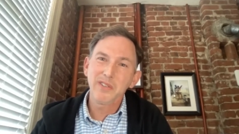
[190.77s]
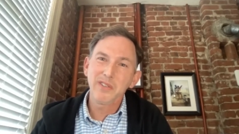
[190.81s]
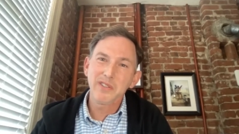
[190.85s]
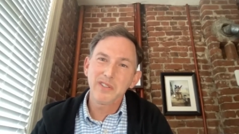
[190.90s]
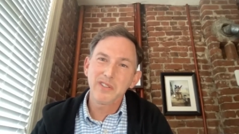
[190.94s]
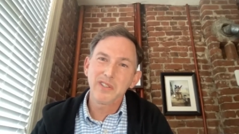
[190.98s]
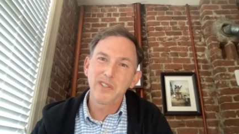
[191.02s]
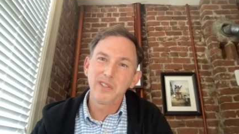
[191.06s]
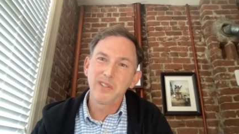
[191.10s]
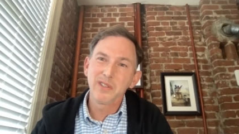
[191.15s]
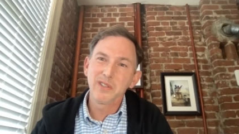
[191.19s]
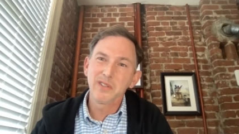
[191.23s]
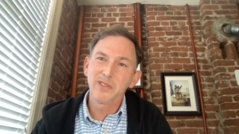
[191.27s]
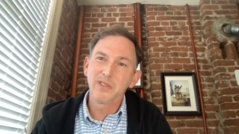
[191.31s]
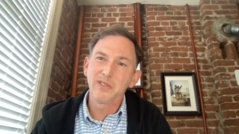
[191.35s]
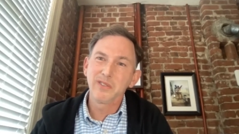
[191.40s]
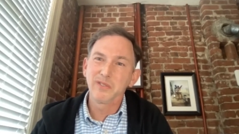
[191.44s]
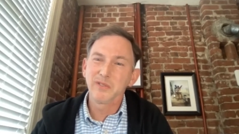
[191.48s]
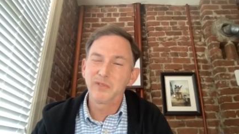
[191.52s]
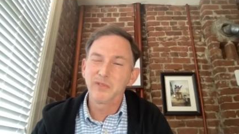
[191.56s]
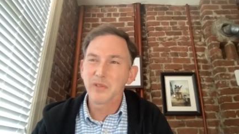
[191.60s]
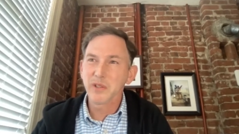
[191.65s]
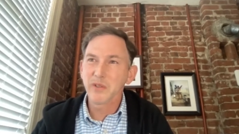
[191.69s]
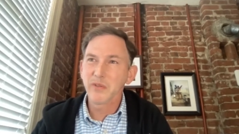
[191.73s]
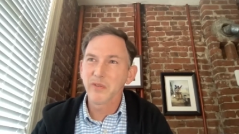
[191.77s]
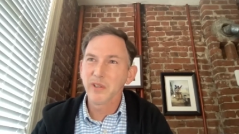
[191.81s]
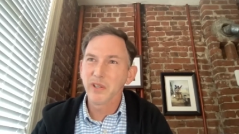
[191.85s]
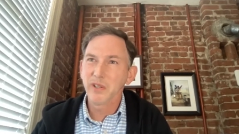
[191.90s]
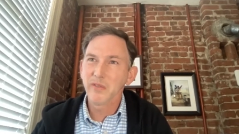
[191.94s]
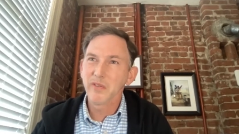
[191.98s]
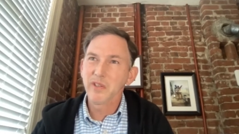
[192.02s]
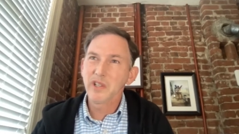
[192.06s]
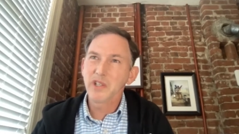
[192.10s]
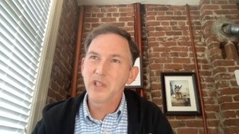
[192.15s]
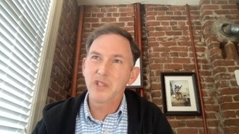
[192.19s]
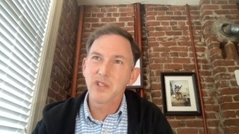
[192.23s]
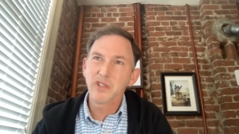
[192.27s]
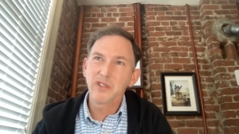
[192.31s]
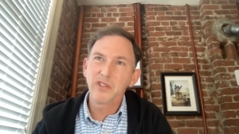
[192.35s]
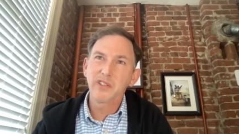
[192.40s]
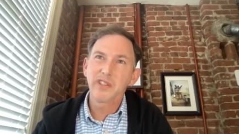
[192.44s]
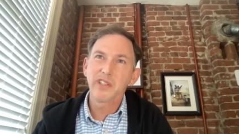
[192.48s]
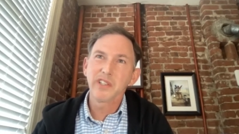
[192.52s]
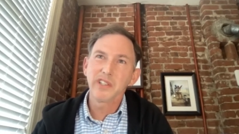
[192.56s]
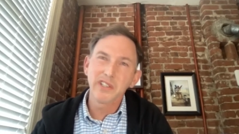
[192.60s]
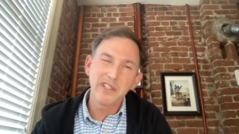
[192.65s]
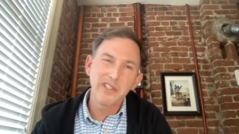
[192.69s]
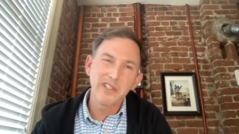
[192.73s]
So we were
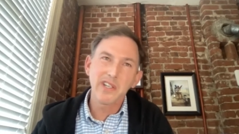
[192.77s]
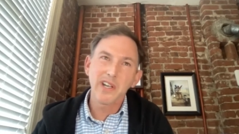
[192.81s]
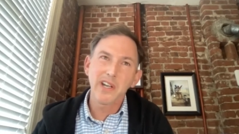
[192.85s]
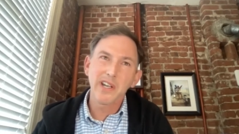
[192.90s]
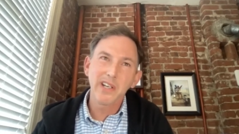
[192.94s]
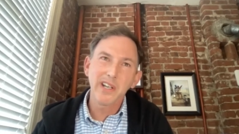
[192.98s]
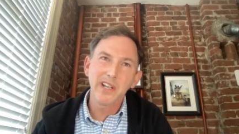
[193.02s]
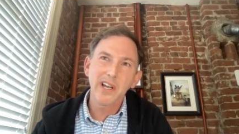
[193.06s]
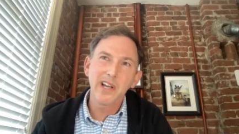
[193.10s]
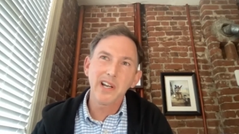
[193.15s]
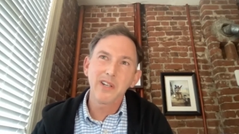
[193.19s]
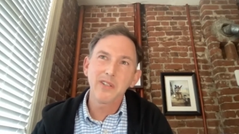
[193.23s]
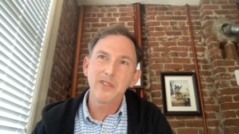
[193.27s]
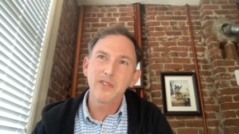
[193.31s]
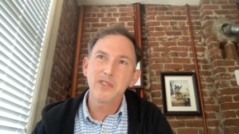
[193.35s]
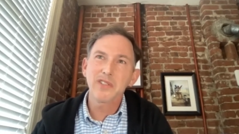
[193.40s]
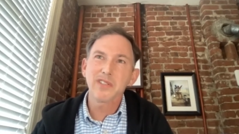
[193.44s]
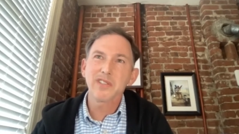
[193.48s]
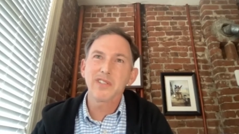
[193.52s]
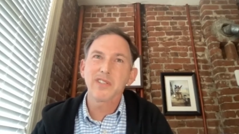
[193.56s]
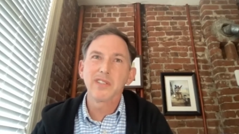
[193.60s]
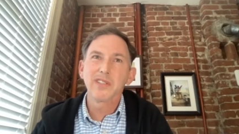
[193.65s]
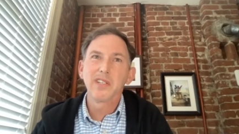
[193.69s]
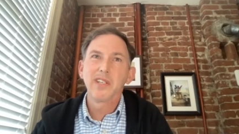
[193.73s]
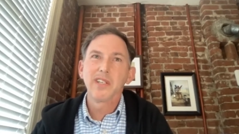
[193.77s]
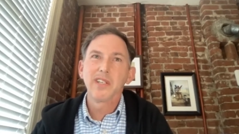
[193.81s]
originally a design house,